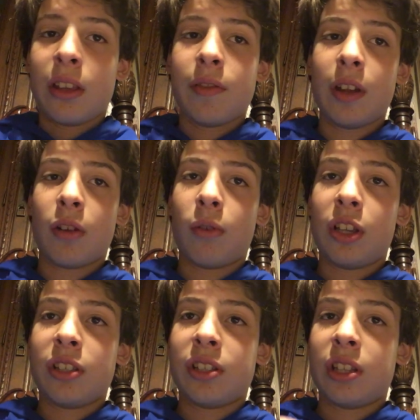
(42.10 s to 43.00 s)
There
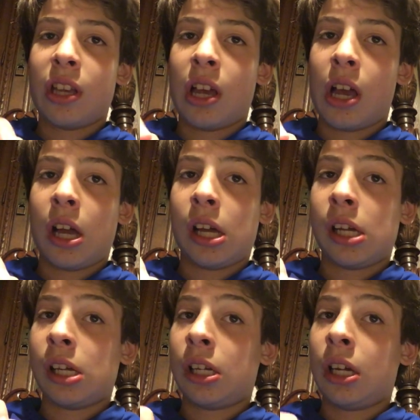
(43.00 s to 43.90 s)
was
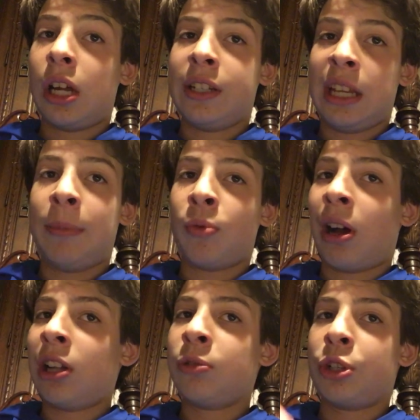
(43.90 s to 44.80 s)
Untamed
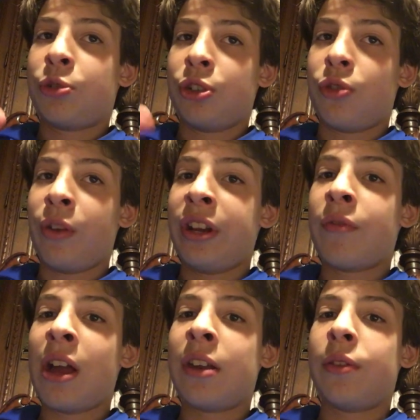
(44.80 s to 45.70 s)
Wild, which was green
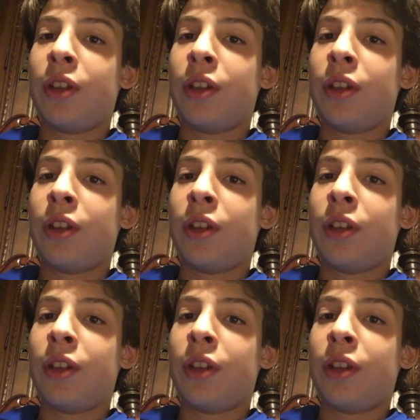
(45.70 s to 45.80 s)
and red.